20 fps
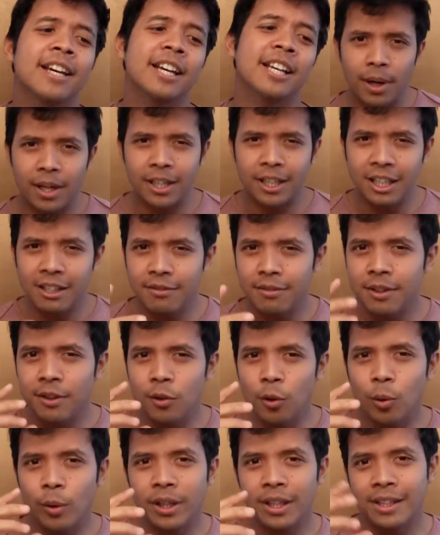But even
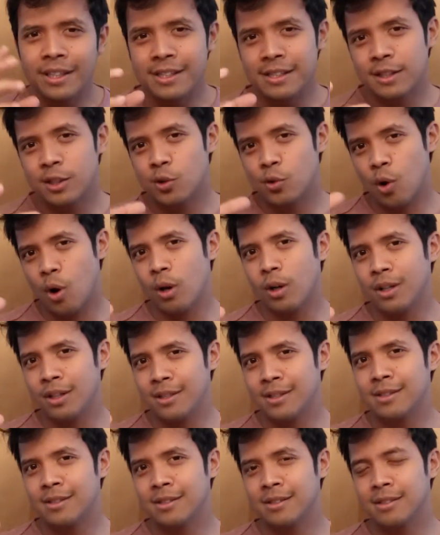though he's the
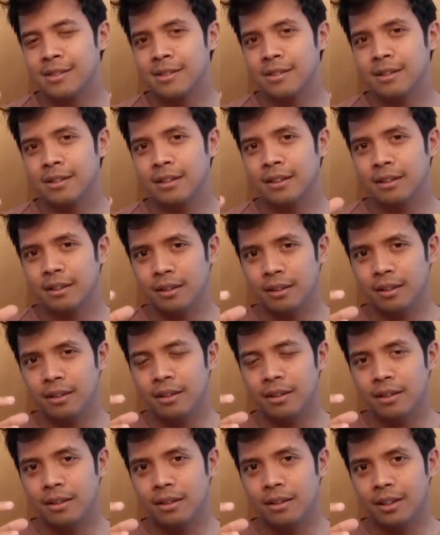strongest
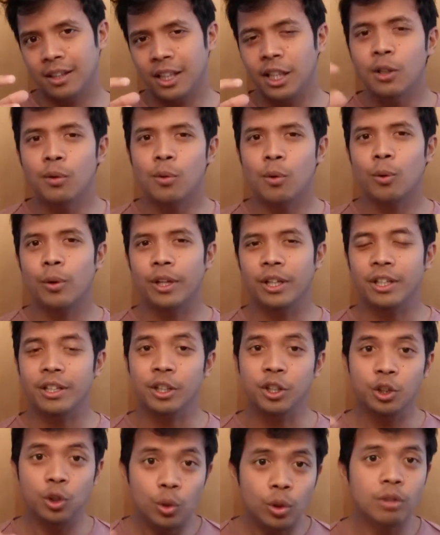hero in the
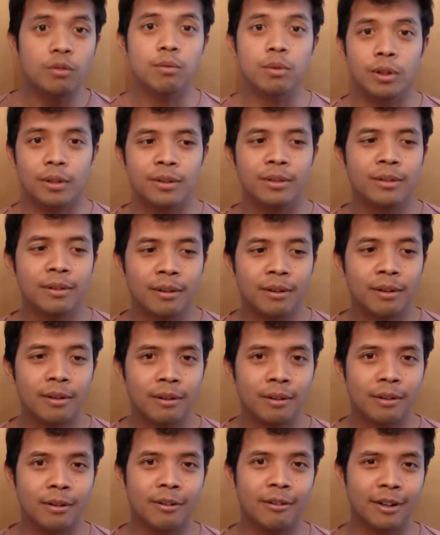universe,
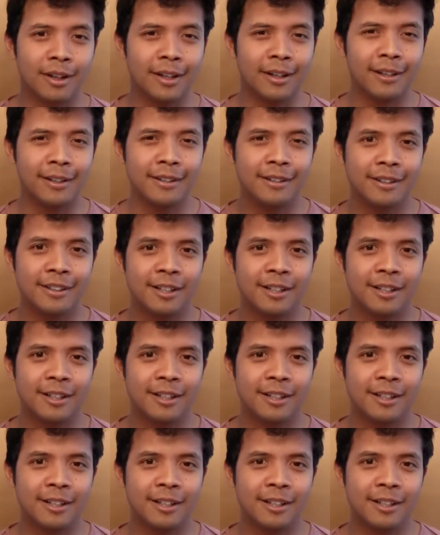right?